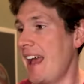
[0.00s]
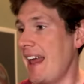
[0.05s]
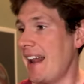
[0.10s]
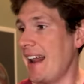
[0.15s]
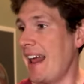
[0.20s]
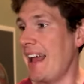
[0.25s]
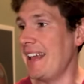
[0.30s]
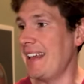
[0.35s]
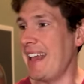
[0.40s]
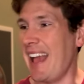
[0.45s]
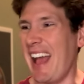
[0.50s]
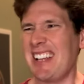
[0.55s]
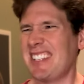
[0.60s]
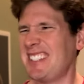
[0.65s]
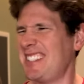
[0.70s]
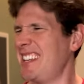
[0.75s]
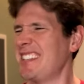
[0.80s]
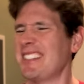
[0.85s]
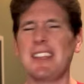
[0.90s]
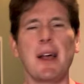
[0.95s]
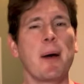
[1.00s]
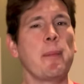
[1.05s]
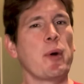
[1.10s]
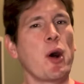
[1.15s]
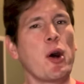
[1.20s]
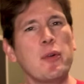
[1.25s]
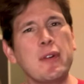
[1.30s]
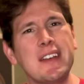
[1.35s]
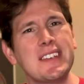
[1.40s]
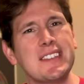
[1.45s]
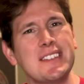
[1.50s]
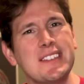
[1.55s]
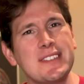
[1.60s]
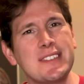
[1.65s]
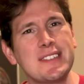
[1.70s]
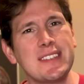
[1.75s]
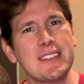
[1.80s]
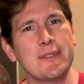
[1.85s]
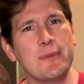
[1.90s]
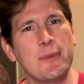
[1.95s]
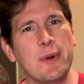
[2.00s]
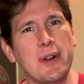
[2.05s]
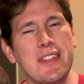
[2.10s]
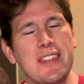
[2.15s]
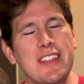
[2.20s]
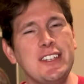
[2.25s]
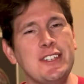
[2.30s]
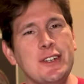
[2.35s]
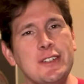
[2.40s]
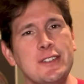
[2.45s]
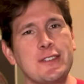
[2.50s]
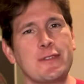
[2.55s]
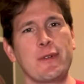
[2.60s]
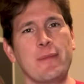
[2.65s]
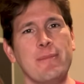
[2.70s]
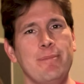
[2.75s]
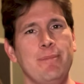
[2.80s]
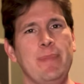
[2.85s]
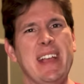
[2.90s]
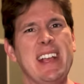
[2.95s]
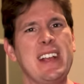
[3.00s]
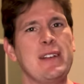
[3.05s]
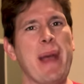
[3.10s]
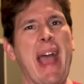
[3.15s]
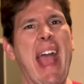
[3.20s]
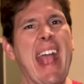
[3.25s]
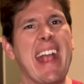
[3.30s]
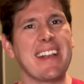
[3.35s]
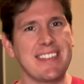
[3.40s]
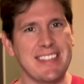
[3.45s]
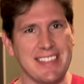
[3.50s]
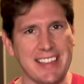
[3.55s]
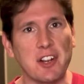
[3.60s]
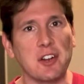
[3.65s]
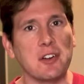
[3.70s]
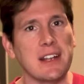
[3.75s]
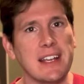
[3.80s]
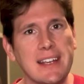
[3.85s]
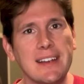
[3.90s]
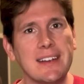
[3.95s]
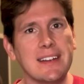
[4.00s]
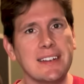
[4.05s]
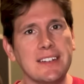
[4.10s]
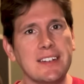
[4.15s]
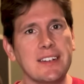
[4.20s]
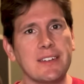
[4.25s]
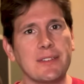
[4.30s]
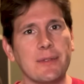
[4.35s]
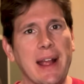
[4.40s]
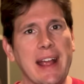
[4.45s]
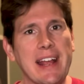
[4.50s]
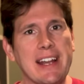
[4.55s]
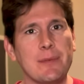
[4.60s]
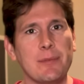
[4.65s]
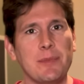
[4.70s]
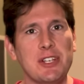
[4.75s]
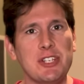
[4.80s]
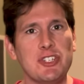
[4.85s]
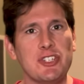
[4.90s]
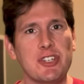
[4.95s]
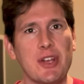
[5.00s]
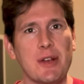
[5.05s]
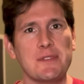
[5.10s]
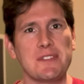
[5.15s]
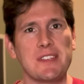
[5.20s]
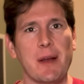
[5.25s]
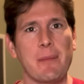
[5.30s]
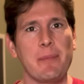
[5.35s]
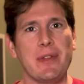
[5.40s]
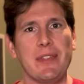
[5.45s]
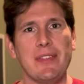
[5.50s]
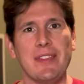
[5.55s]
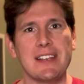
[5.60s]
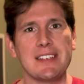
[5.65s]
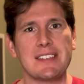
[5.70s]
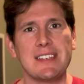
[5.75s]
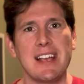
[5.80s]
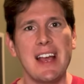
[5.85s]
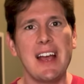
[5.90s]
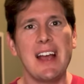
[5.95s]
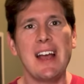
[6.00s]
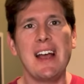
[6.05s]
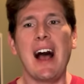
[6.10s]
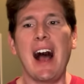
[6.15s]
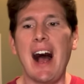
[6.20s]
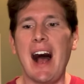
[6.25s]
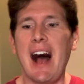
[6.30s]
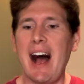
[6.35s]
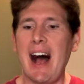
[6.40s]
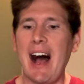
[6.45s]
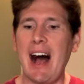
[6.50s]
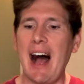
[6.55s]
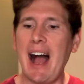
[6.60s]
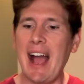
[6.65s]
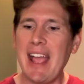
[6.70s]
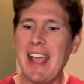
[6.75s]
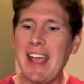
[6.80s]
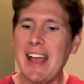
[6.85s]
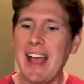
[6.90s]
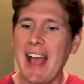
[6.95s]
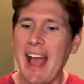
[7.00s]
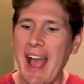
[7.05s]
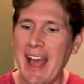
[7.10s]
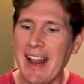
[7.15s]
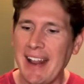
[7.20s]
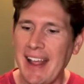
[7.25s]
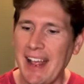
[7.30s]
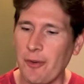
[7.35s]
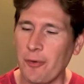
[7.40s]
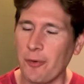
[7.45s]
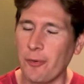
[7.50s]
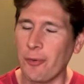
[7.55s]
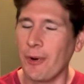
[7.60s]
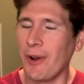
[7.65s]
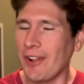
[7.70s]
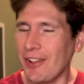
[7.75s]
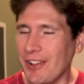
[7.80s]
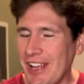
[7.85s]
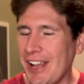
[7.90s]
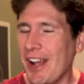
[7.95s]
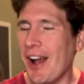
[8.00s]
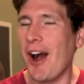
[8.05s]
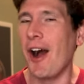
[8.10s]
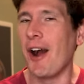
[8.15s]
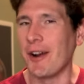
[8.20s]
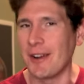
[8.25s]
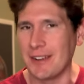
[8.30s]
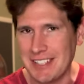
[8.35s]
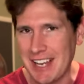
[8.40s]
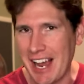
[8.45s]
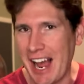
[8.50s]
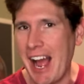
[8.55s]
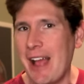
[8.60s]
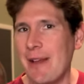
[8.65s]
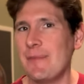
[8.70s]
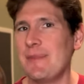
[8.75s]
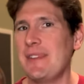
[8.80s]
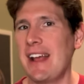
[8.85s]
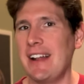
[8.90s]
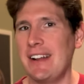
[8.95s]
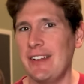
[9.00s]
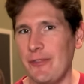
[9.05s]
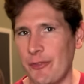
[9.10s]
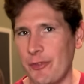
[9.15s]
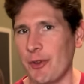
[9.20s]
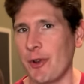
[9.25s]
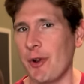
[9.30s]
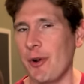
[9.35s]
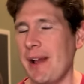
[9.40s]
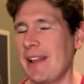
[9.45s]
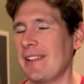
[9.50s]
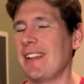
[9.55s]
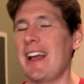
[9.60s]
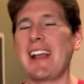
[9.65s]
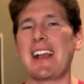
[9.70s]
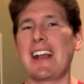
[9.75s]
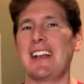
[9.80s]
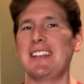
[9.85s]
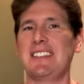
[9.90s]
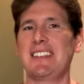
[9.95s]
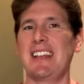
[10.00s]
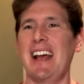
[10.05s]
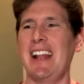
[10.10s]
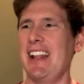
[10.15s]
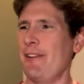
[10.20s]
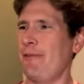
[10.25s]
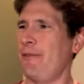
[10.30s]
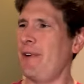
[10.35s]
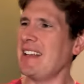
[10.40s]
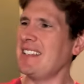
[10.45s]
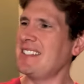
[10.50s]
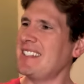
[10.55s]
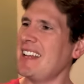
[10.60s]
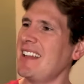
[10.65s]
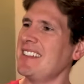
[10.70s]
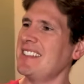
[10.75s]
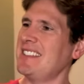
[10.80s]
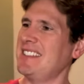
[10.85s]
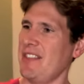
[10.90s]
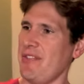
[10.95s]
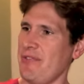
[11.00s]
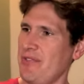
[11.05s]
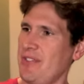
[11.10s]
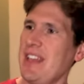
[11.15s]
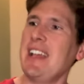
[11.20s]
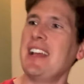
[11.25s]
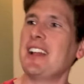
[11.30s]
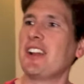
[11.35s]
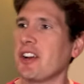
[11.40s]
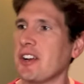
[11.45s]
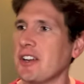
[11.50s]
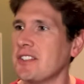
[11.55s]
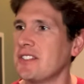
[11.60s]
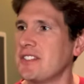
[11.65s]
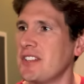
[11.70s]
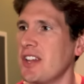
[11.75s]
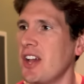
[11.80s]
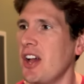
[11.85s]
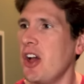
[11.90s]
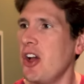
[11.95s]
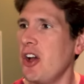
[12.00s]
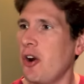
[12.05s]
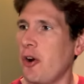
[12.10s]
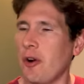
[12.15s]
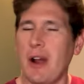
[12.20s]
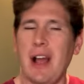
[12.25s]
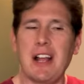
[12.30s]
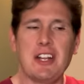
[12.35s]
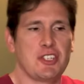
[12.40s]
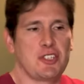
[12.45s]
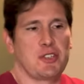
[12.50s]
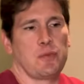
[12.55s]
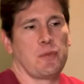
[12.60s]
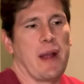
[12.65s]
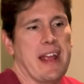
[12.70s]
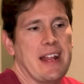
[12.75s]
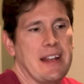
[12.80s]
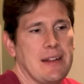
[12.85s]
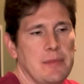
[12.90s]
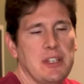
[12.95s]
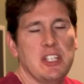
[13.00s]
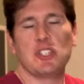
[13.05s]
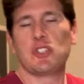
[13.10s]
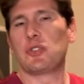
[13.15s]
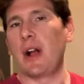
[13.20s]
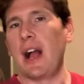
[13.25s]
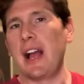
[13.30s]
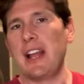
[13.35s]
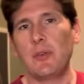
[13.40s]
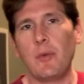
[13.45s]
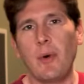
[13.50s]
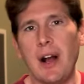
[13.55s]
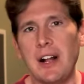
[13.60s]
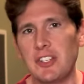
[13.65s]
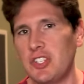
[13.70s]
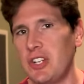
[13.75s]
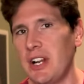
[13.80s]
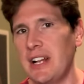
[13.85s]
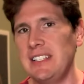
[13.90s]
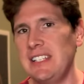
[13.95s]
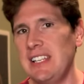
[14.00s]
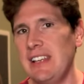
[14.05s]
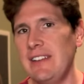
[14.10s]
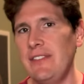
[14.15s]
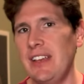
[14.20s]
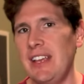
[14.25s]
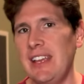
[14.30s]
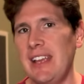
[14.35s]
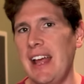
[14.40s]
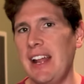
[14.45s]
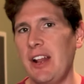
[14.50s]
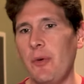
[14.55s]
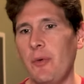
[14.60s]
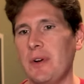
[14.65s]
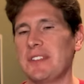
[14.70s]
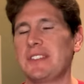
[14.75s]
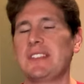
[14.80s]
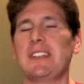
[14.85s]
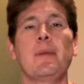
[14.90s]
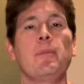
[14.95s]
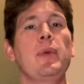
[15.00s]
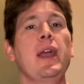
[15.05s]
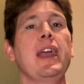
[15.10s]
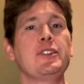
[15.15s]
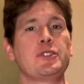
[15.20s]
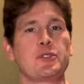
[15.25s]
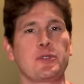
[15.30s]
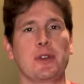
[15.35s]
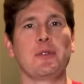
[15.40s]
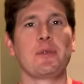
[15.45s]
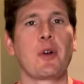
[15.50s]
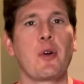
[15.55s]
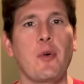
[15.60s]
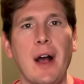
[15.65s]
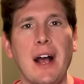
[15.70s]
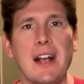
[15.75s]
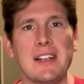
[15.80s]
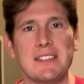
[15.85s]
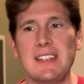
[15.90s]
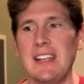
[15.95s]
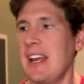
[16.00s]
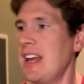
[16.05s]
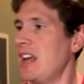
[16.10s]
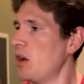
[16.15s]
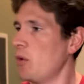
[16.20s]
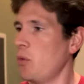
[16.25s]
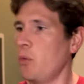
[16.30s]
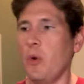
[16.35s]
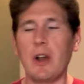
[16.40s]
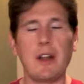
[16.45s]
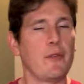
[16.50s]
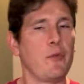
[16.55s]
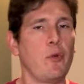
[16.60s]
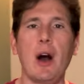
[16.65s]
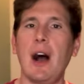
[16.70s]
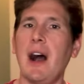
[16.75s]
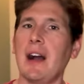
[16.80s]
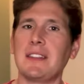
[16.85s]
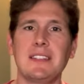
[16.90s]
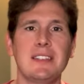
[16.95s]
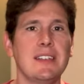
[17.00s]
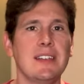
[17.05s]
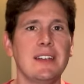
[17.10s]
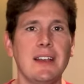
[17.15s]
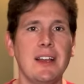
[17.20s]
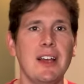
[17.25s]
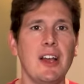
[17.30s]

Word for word: And I guess as a bonus, one of the dudes from Big Bang Theory randomly shows up in this. I had a really hard time getting through. And like I said, if I saw this in theaters or I just randomly tried to watch it on TV and it wasn't a patron request, would have walked,